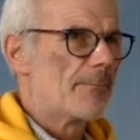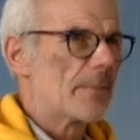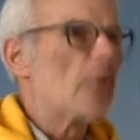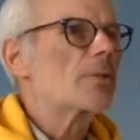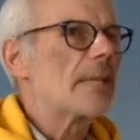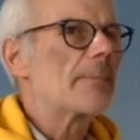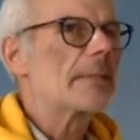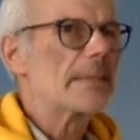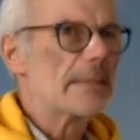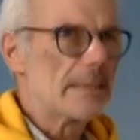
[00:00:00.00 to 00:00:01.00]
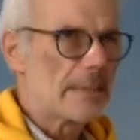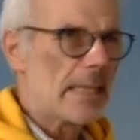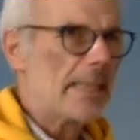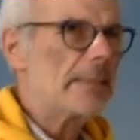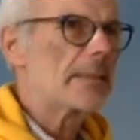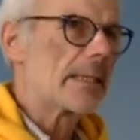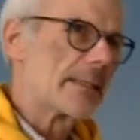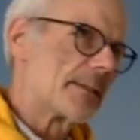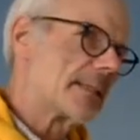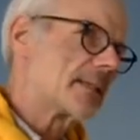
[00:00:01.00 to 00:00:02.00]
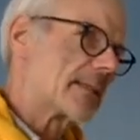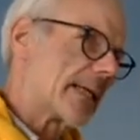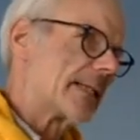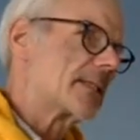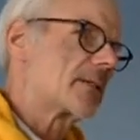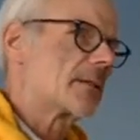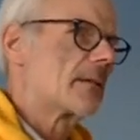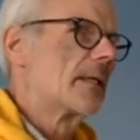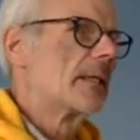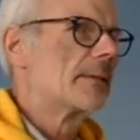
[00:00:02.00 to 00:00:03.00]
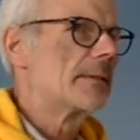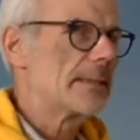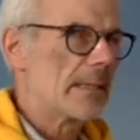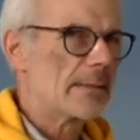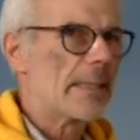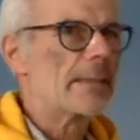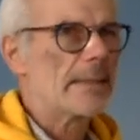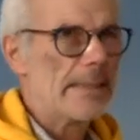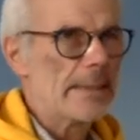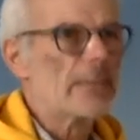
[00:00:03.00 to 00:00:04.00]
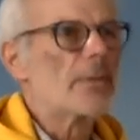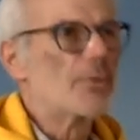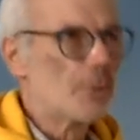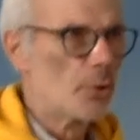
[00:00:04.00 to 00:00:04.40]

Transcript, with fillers: Now somebody decides in this case, this and that is the